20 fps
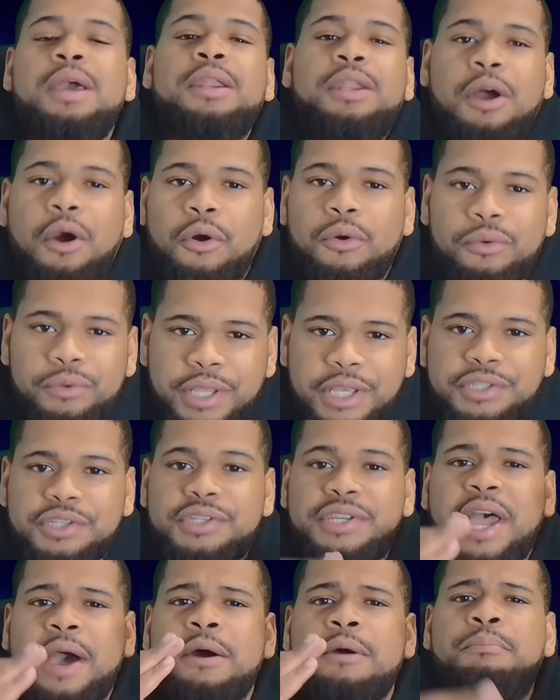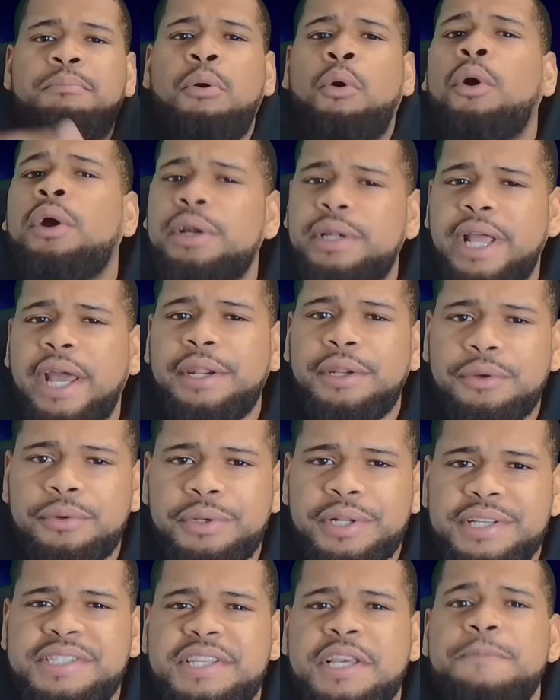No, that's just how important that dude
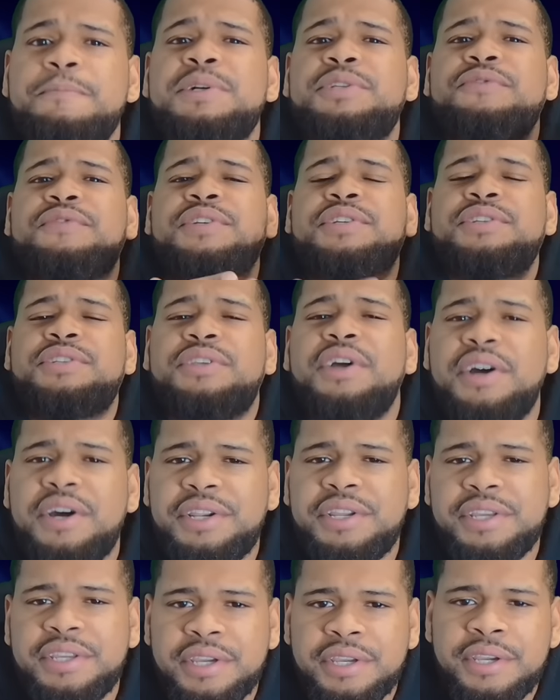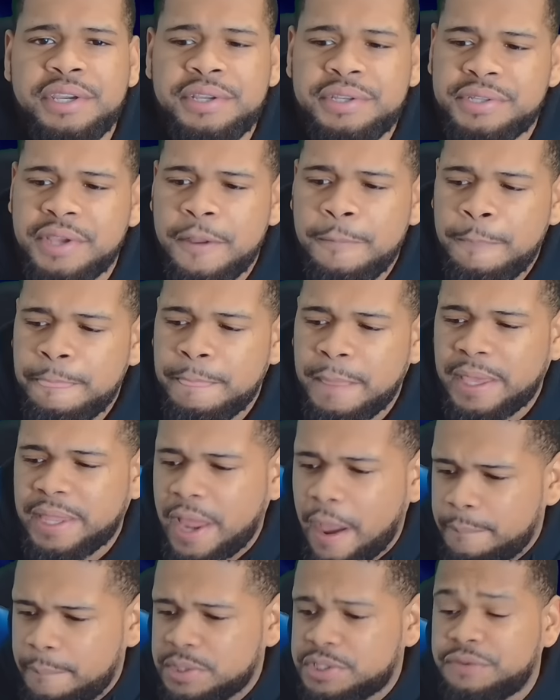is, that's how much of a stud he is, and
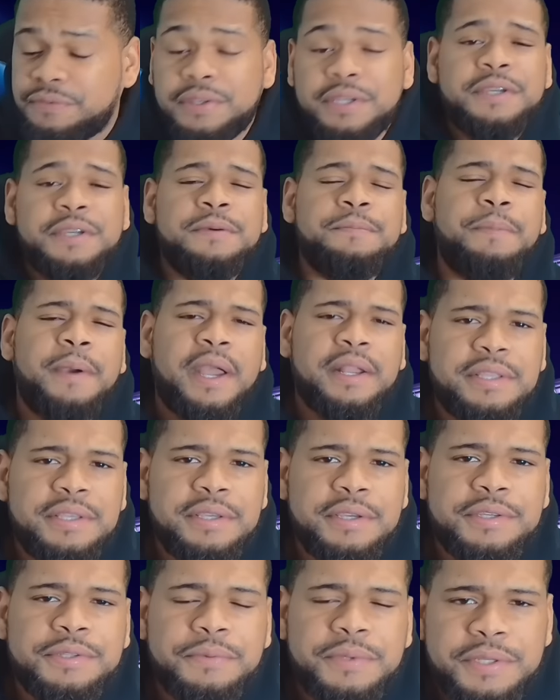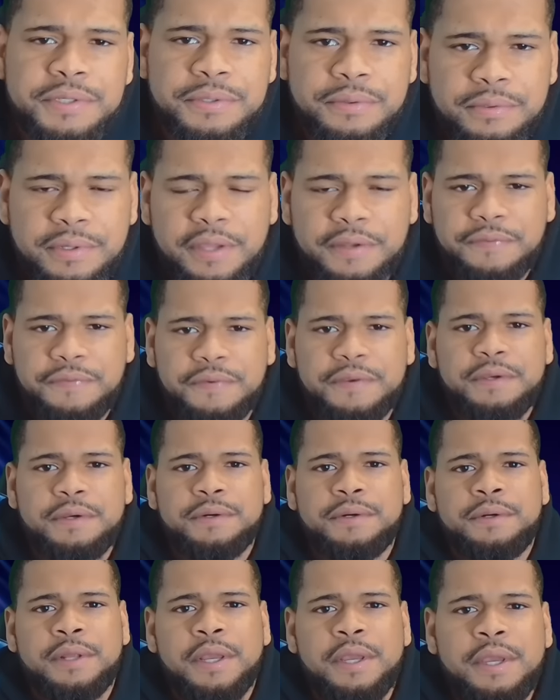how much of an impact he is when he's on that field.